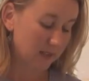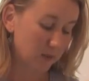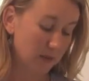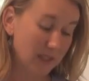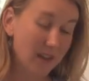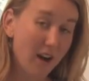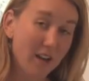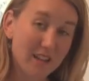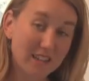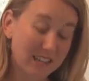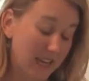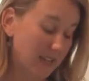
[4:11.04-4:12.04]
That's really all
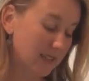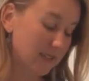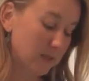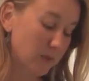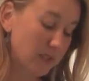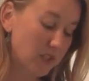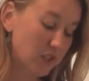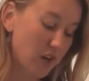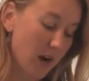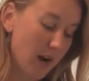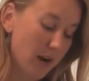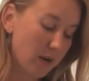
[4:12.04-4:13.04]
it takes. Swiss
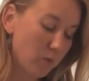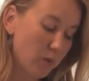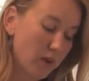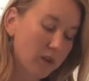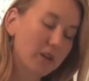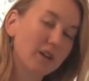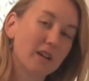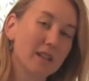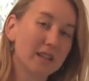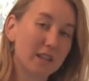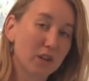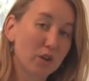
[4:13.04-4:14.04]
chard will cook a
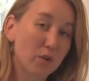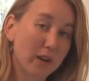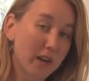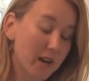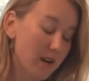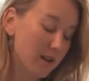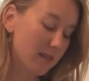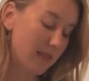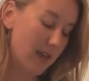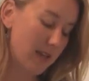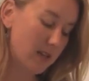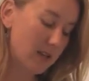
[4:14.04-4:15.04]
little quicker
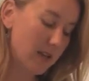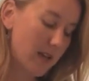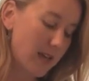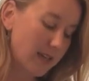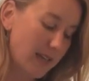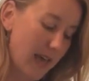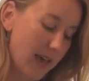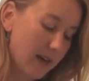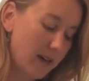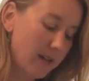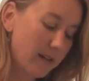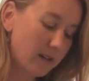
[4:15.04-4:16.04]
than
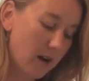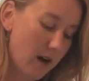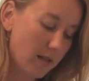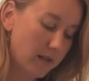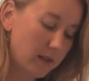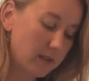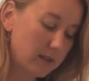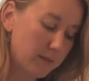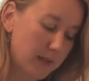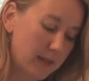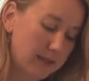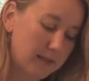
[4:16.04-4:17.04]
kale and collards
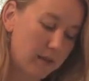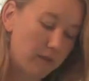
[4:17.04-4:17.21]
because